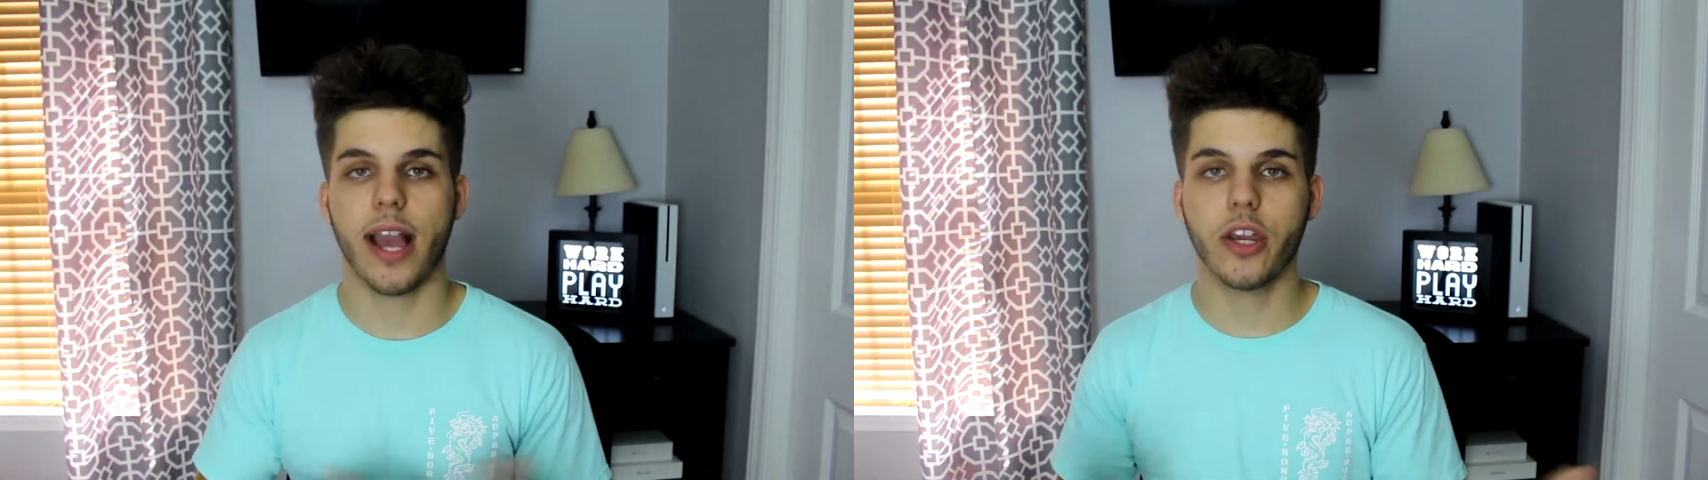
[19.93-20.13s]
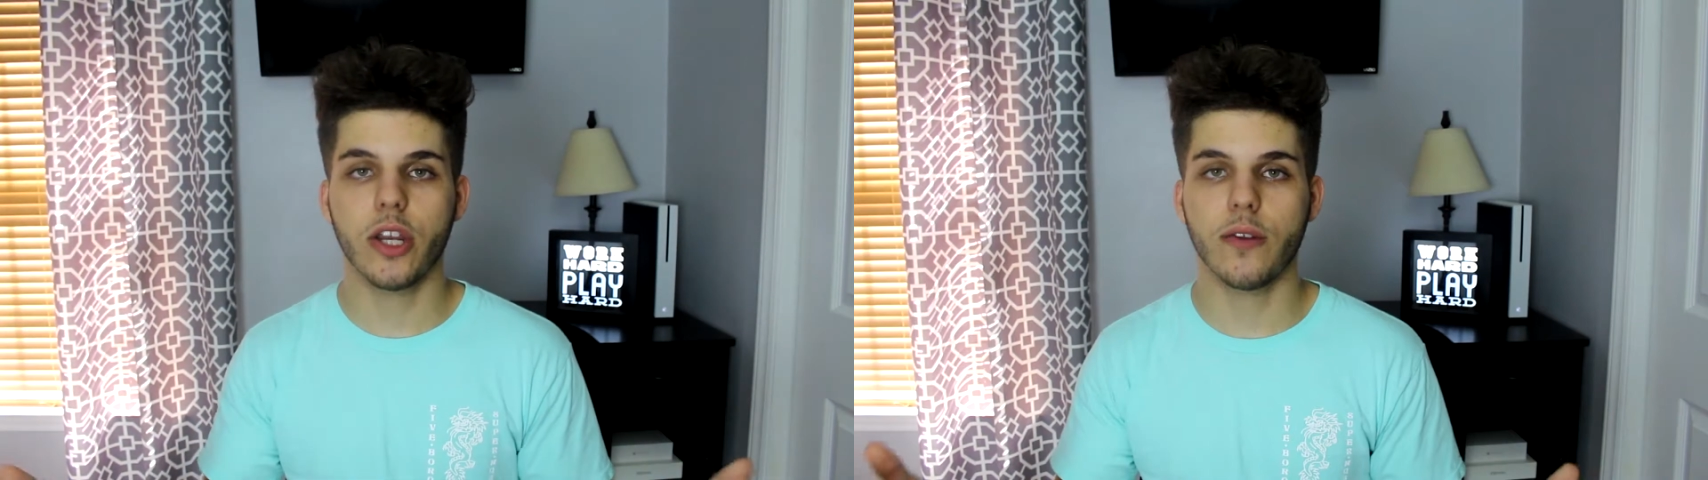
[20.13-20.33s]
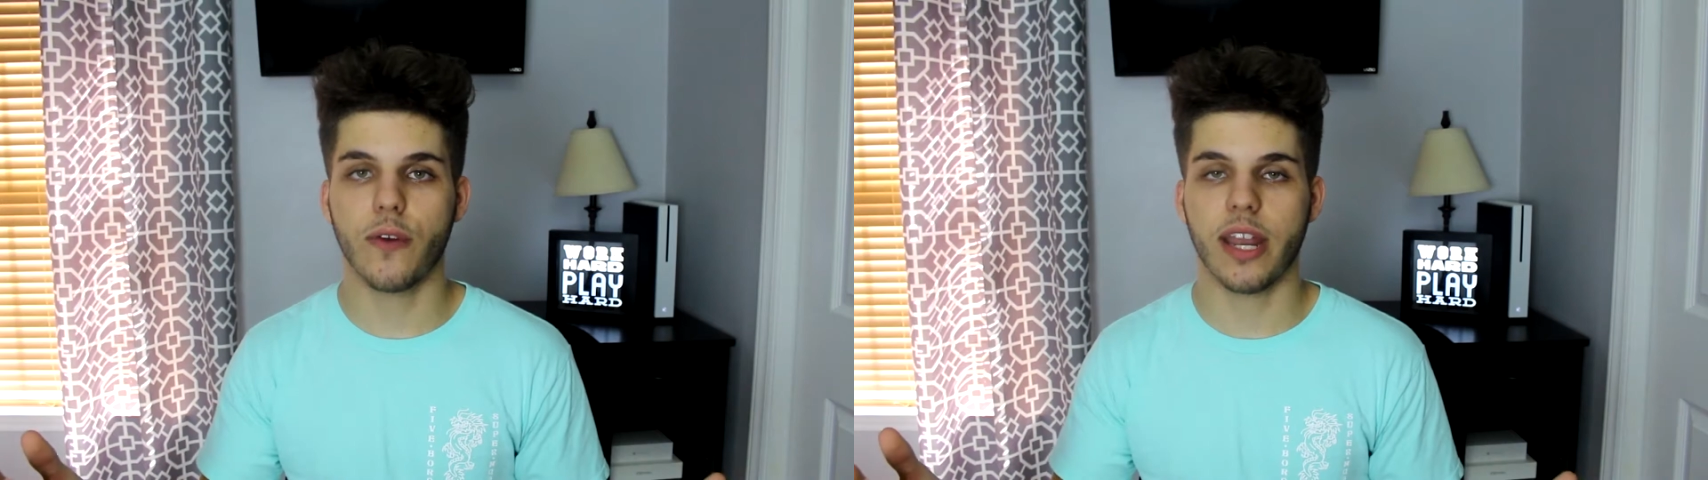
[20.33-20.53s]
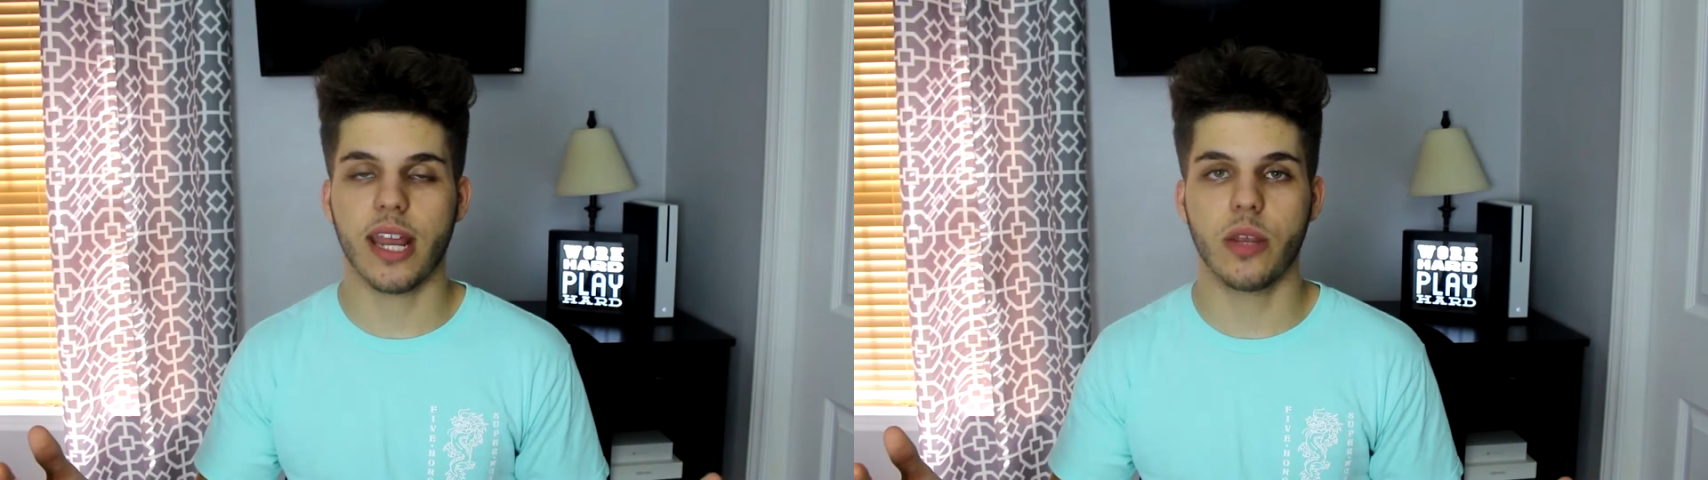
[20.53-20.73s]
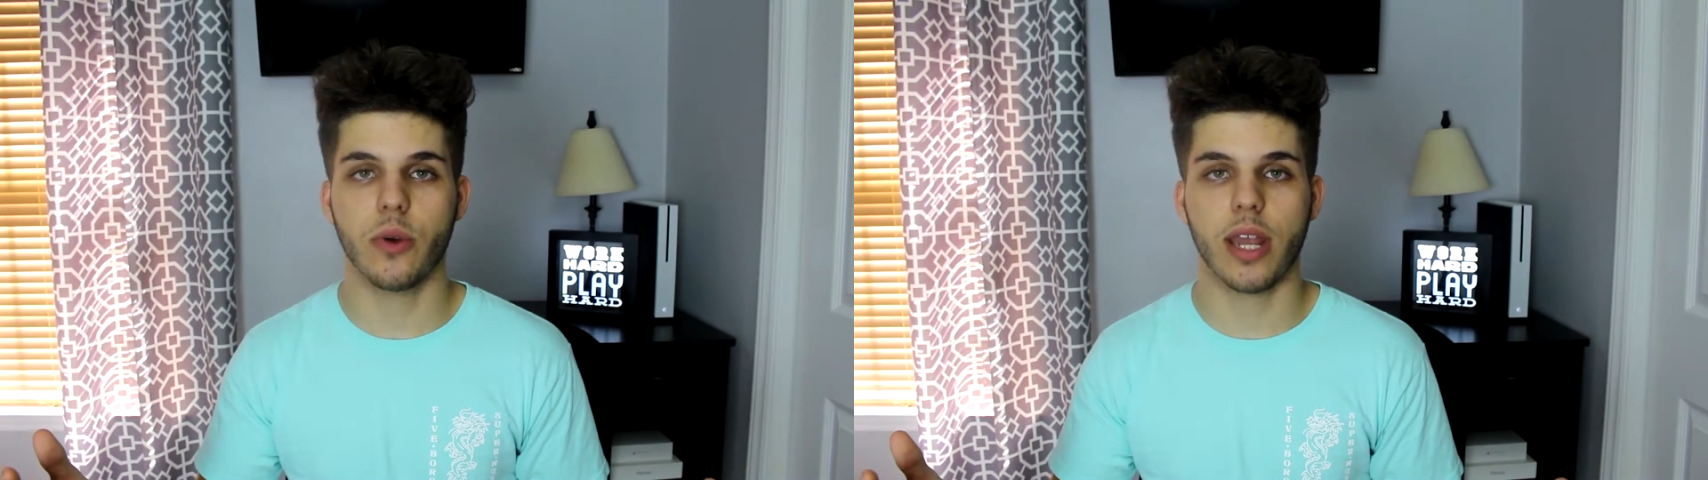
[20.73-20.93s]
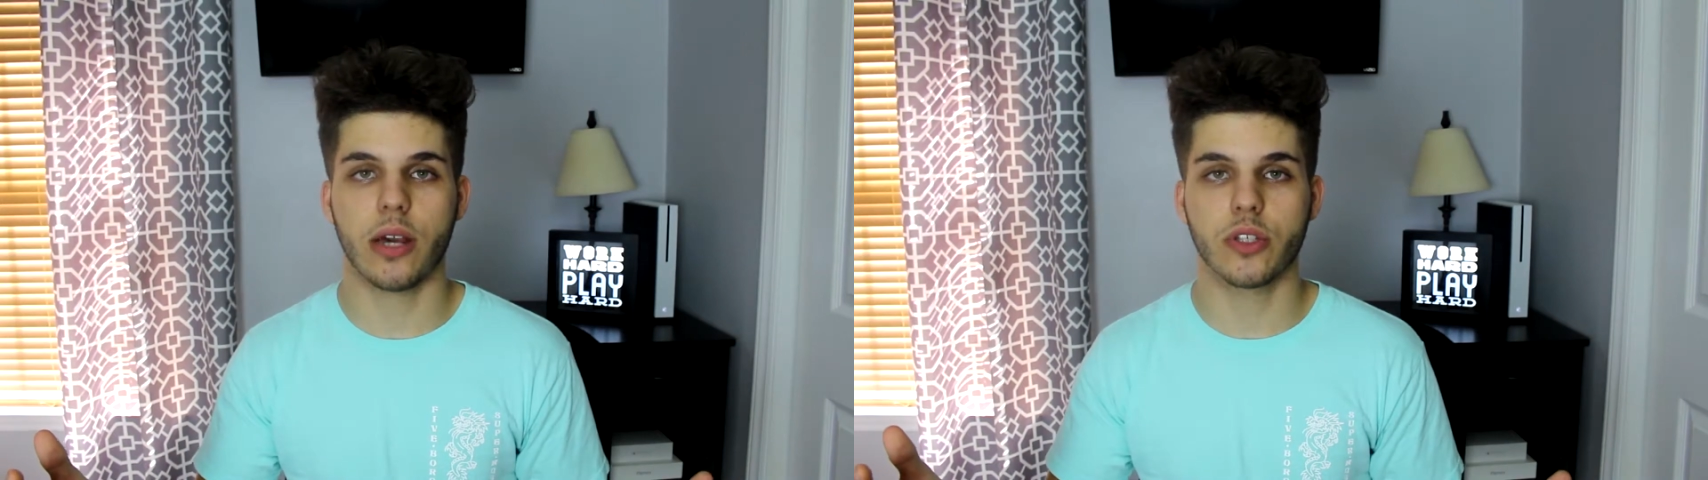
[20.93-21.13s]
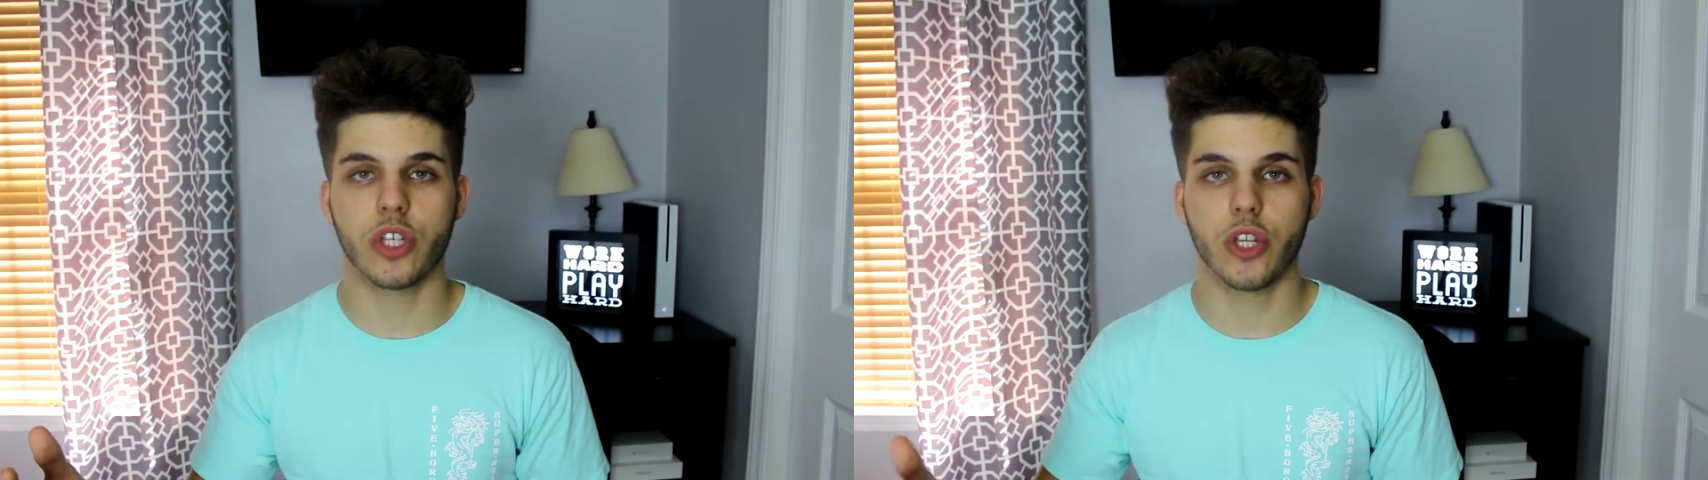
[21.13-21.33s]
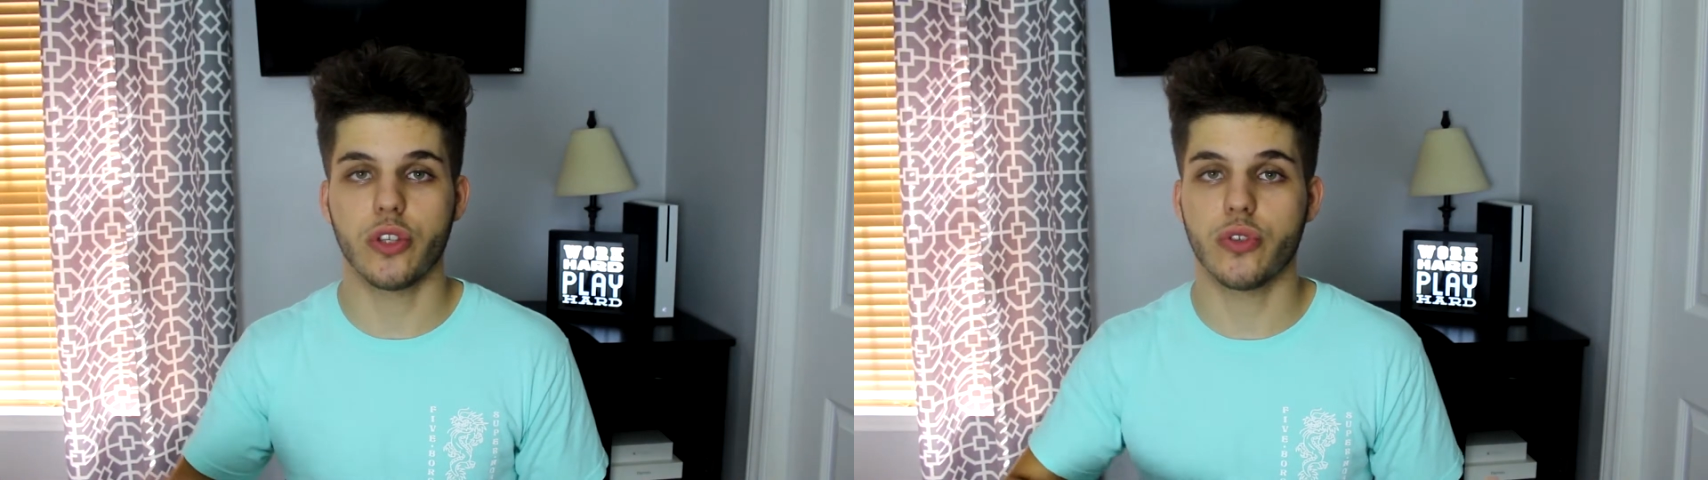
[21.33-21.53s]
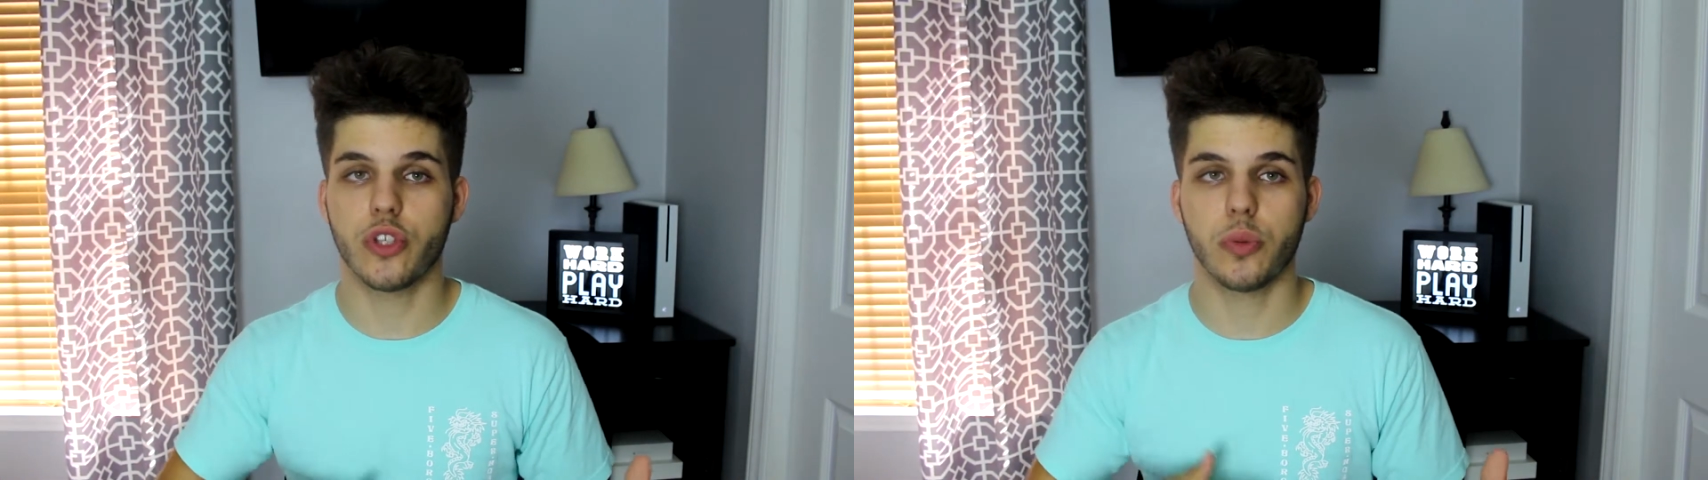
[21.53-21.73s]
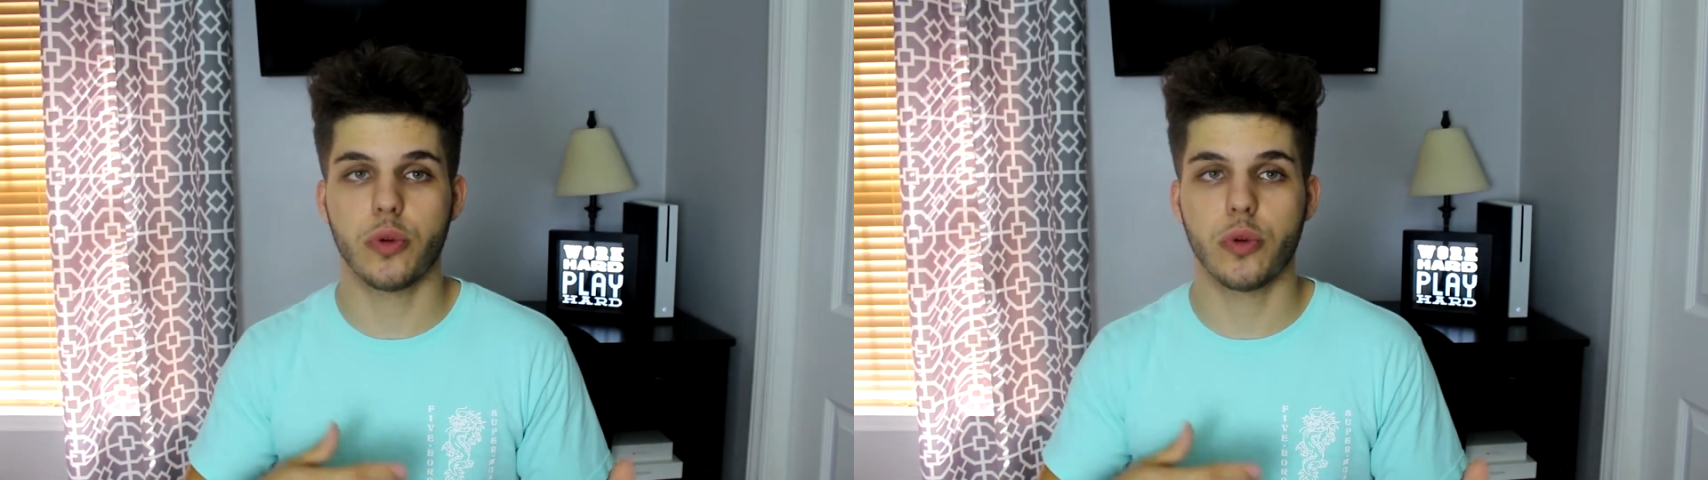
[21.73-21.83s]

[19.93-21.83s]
I couldn't find anyone else on YouTube